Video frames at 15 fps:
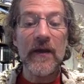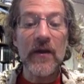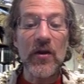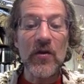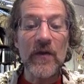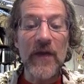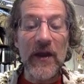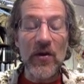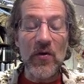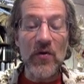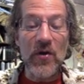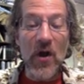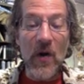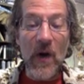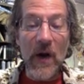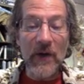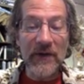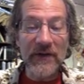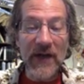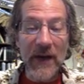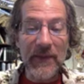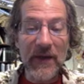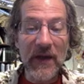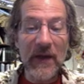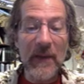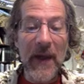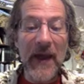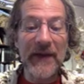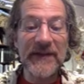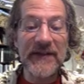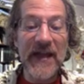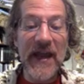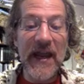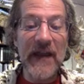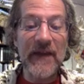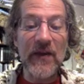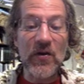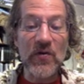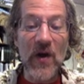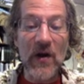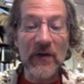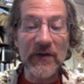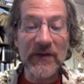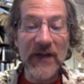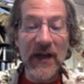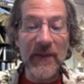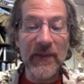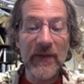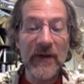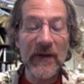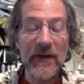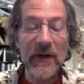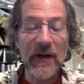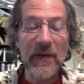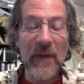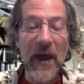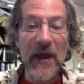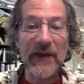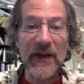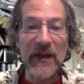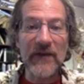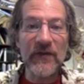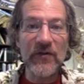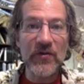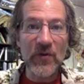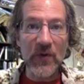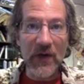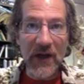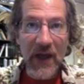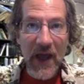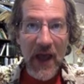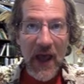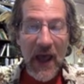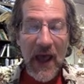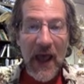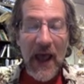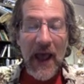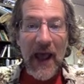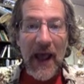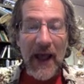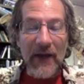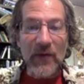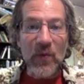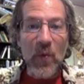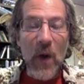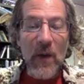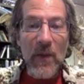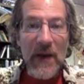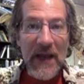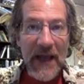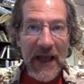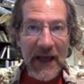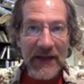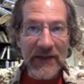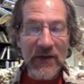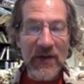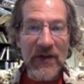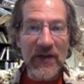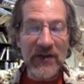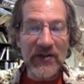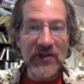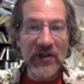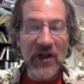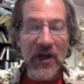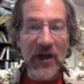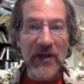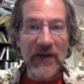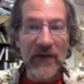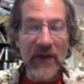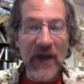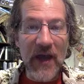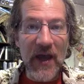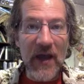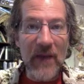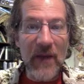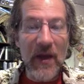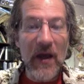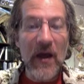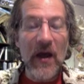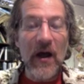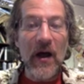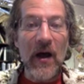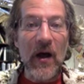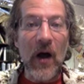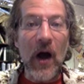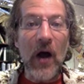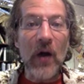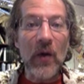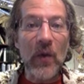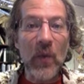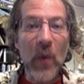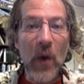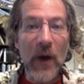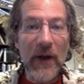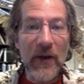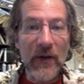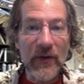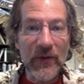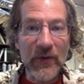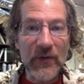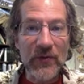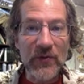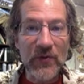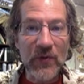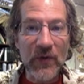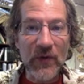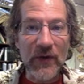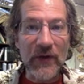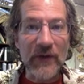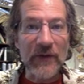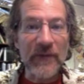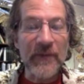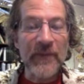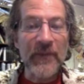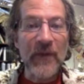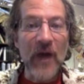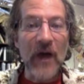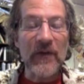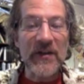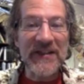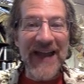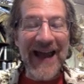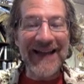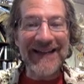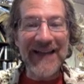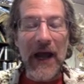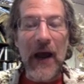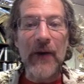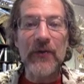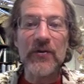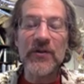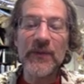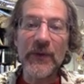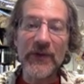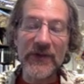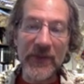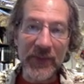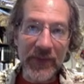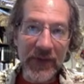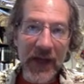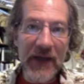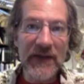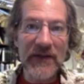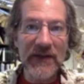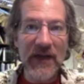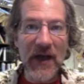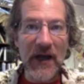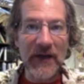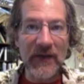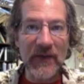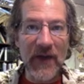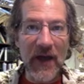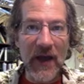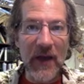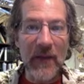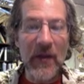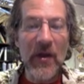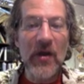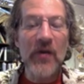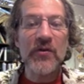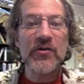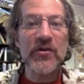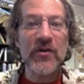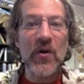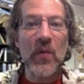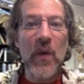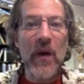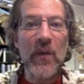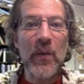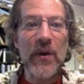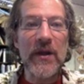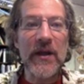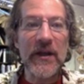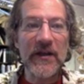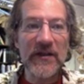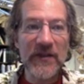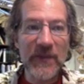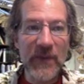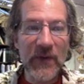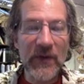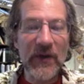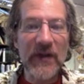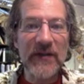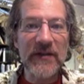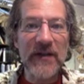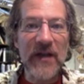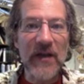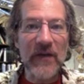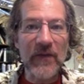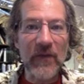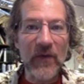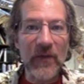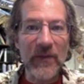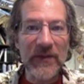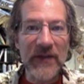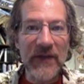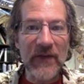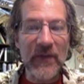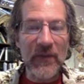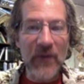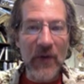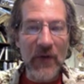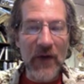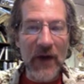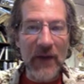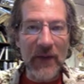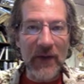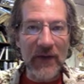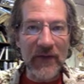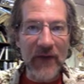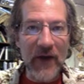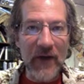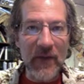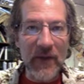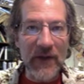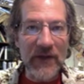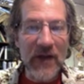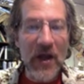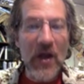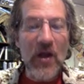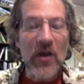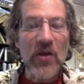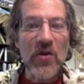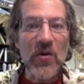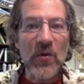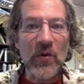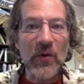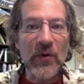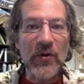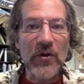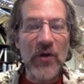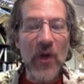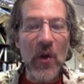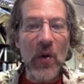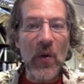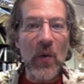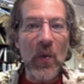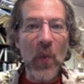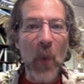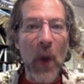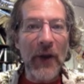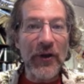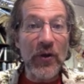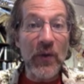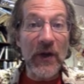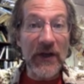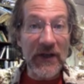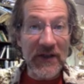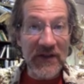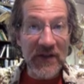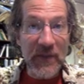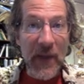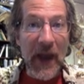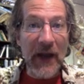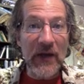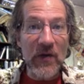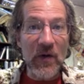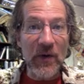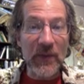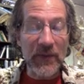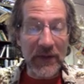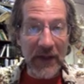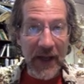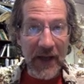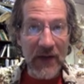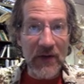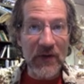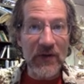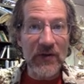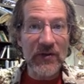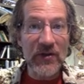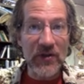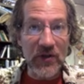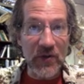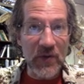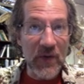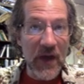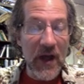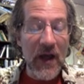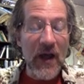that you know how to type the command take, that you know how to type the command inventory. And when we get to this kind of game, I'll walk you through a tutorial of exactly how you're supposed to play this kind of game so that when we experience the Inform 7 programming environment, you'll know what you can expect your player to do.